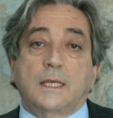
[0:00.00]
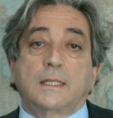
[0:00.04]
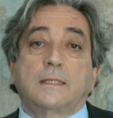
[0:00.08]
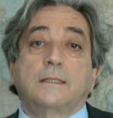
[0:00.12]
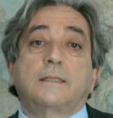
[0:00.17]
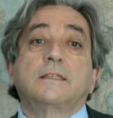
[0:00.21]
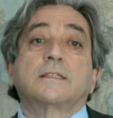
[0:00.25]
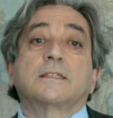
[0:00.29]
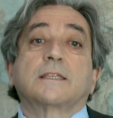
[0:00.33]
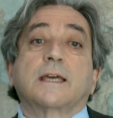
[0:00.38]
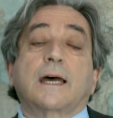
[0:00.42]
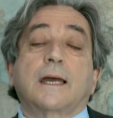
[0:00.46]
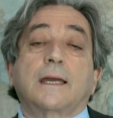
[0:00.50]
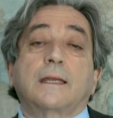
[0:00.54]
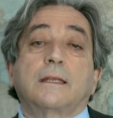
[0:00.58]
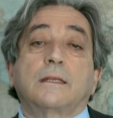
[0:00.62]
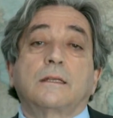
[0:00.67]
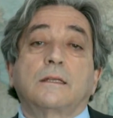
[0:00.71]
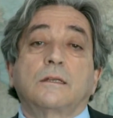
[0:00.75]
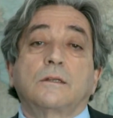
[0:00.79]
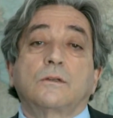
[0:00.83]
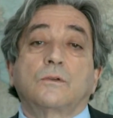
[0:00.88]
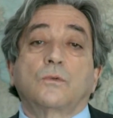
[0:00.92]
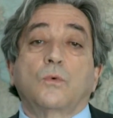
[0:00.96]
designed
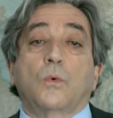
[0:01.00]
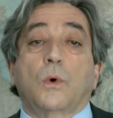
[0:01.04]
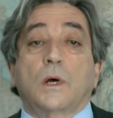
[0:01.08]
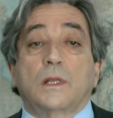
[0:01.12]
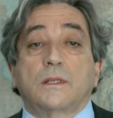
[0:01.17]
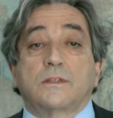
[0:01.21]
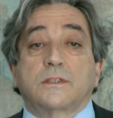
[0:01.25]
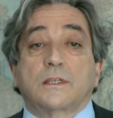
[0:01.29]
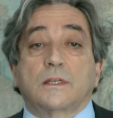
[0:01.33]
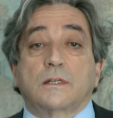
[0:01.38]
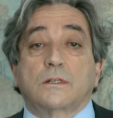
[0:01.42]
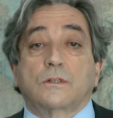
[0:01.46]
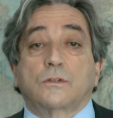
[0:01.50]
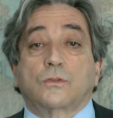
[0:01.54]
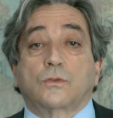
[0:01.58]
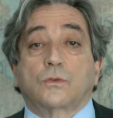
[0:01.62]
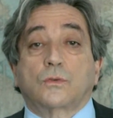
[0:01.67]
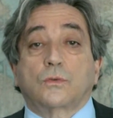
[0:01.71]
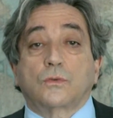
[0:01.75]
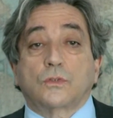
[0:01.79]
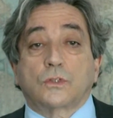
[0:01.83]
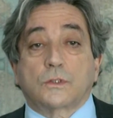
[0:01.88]
to answer to